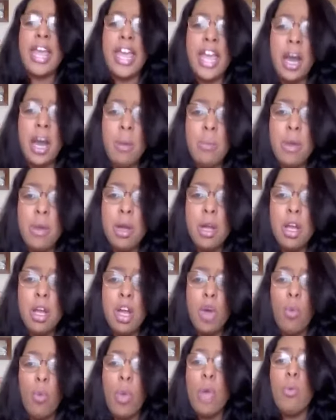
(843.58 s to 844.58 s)
him
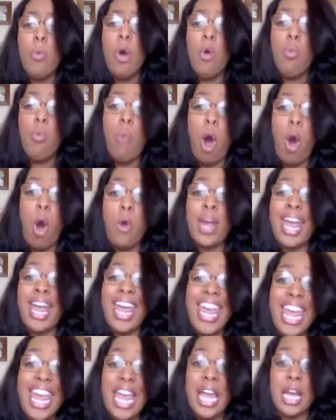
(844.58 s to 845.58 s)
we will walk
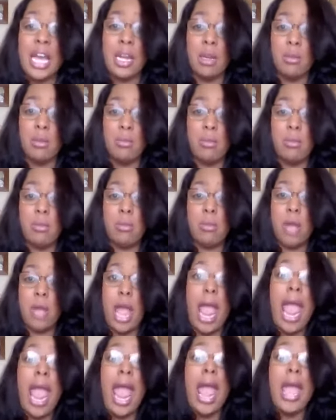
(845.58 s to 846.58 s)
in
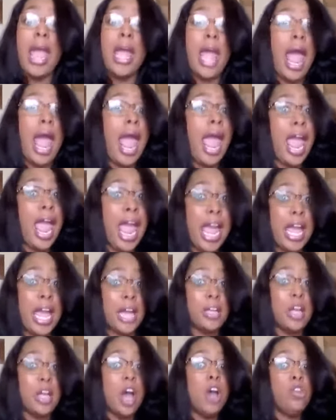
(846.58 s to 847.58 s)

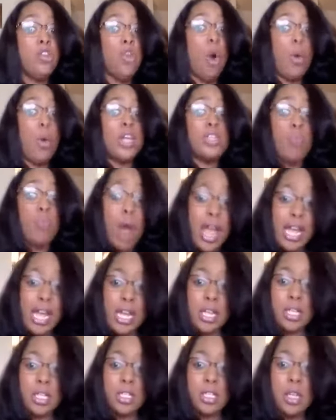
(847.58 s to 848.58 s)
and know his
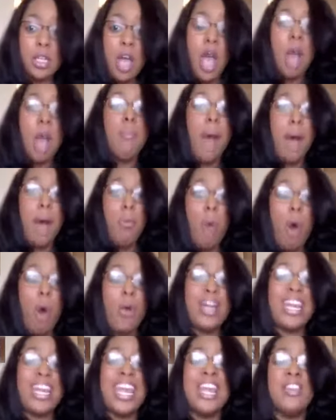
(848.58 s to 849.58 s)
ways. By
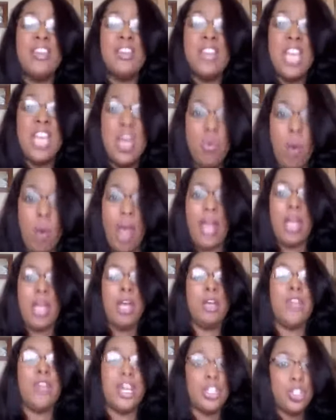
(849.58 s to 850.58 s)
walking in the
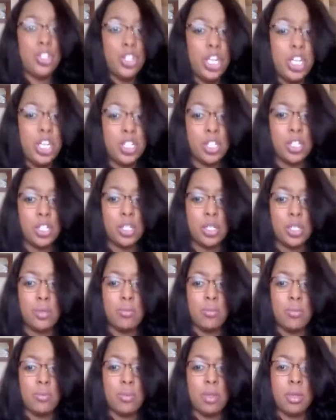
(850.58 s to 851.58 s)
way, that's Jesus,
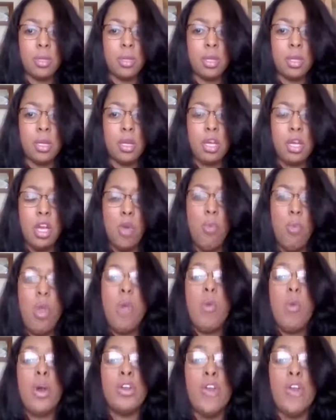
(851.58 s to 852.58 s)
we
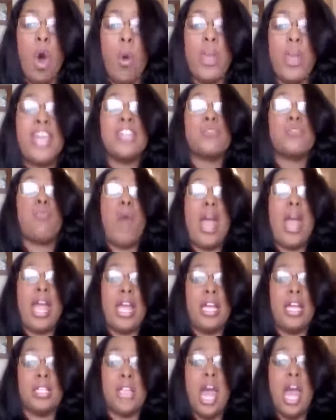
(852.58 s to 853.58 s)
will know his
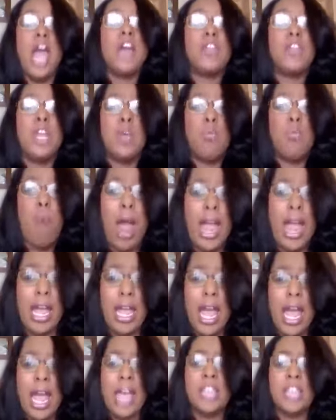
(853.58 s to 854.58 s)
ways. The
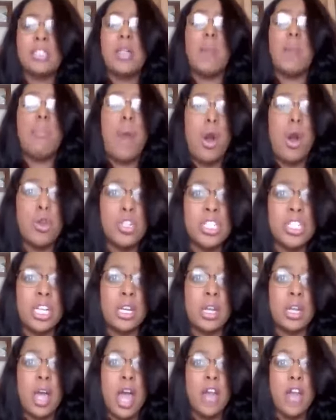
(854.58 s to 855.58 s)
way is the
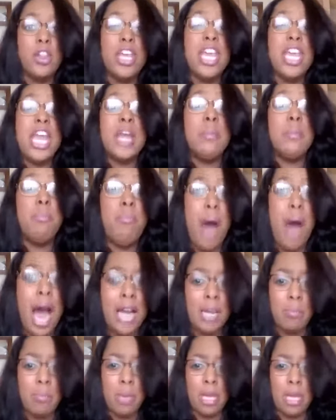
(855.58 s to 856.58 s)
person, the
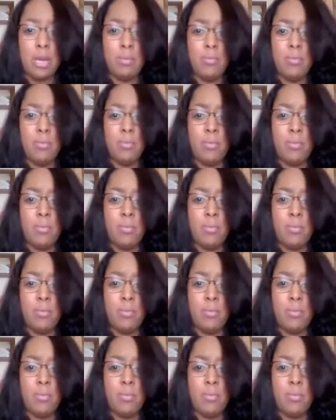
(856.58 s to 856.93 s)
embodiment,